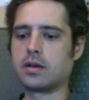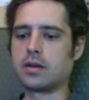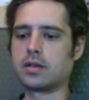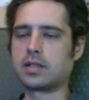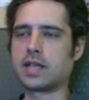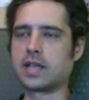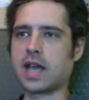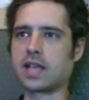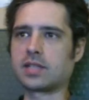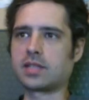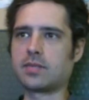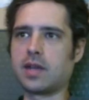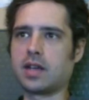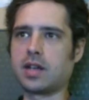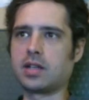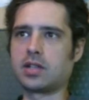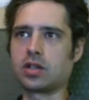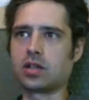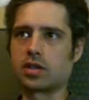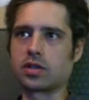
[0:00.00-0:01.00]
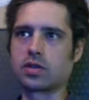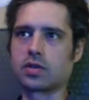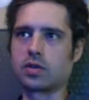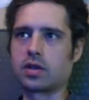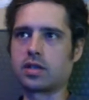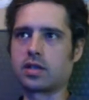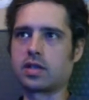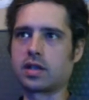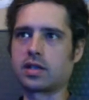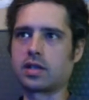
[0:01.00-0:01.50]
task manager sort
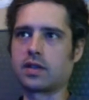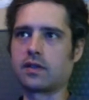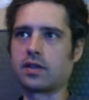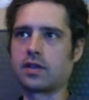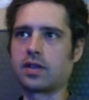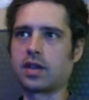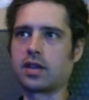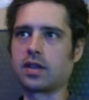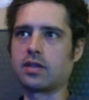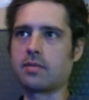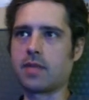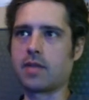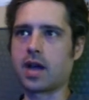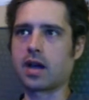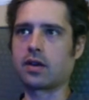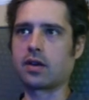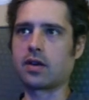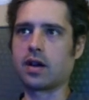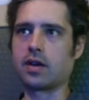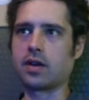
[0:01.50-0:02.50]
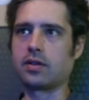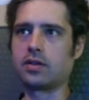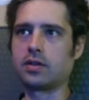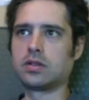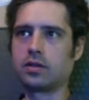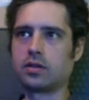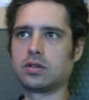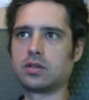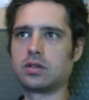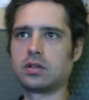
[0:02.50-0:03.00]
of does everything in the background,
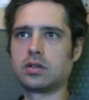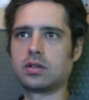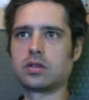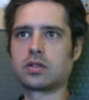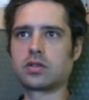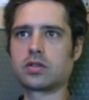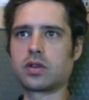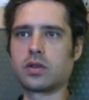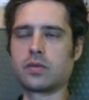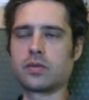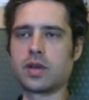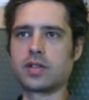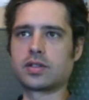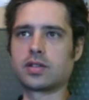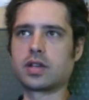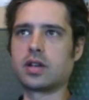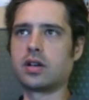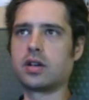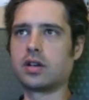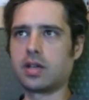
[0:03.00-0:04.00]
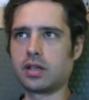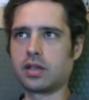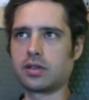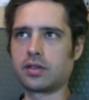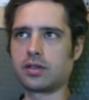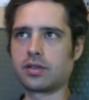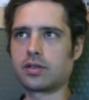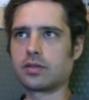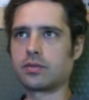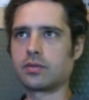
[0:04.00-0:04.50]
sort of runs
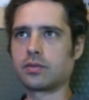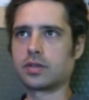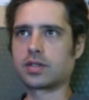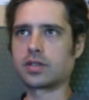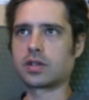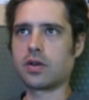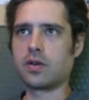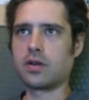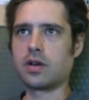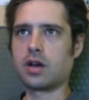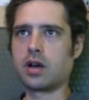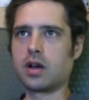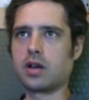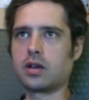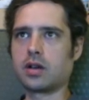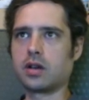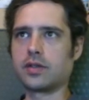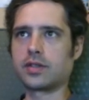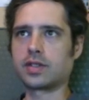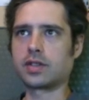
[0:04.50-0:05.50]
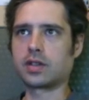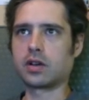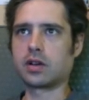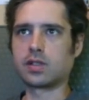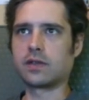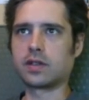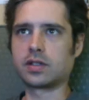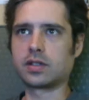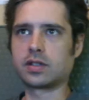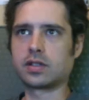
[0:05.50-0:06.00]
underneath what's going on the
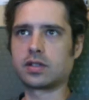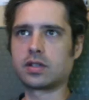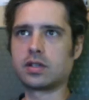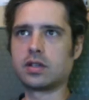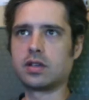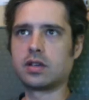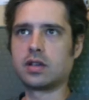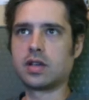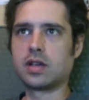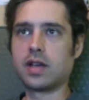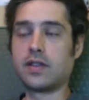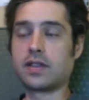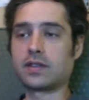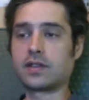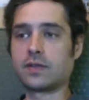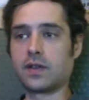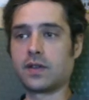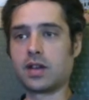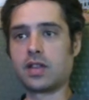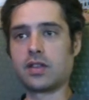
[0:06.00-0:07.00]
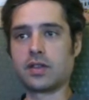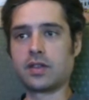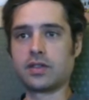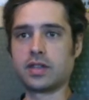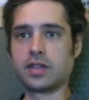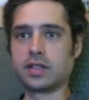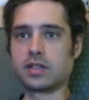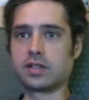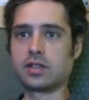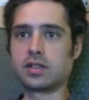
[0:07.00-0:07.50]
Surface. And that's funny that
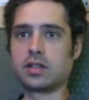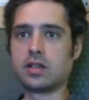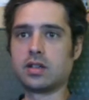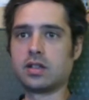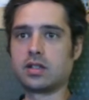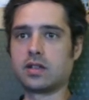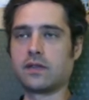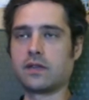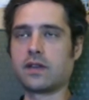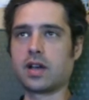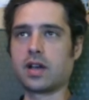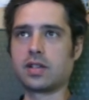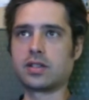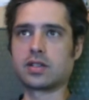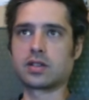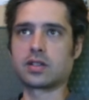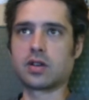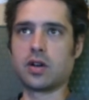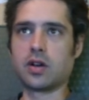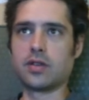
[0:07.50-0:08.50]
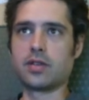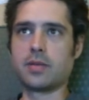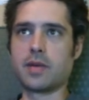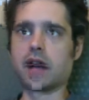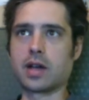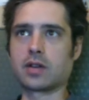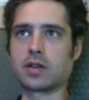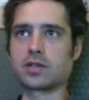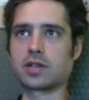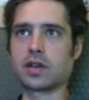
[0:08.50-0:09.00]
this device is called the
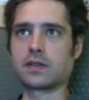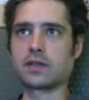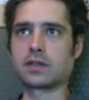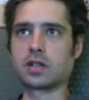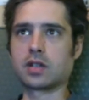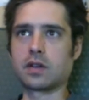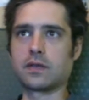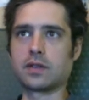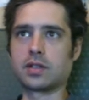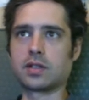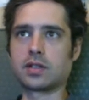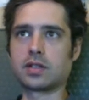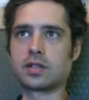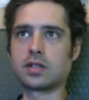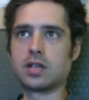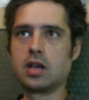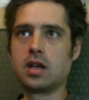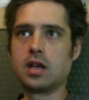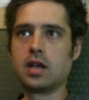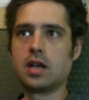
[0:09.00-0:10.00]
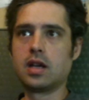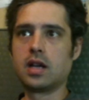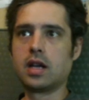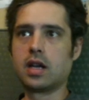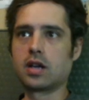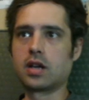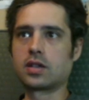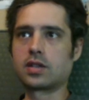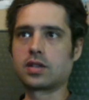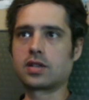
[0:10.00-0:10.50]
Microsoft Surface.
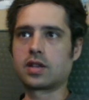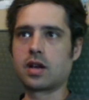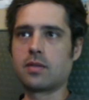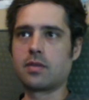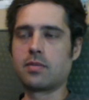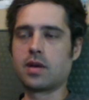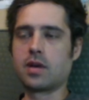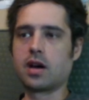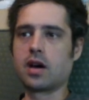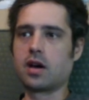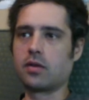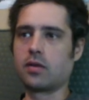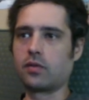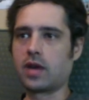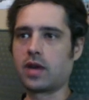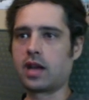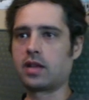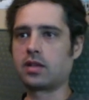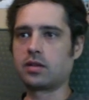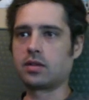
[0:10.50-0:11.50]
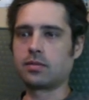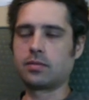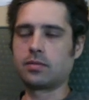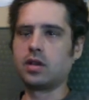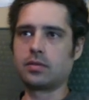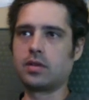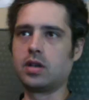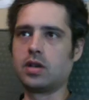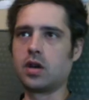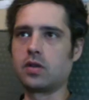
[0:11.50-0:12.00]
Here's some random
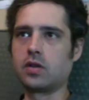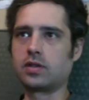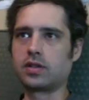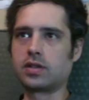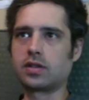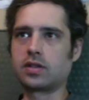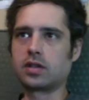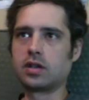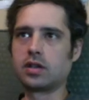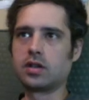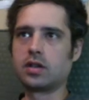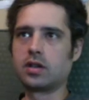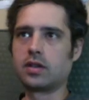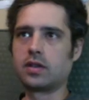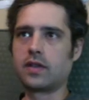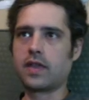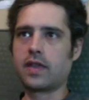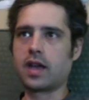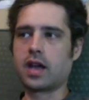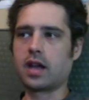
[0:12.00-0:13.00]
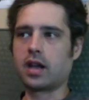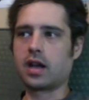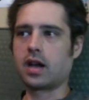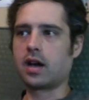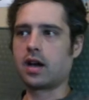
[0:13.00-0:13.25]
notes that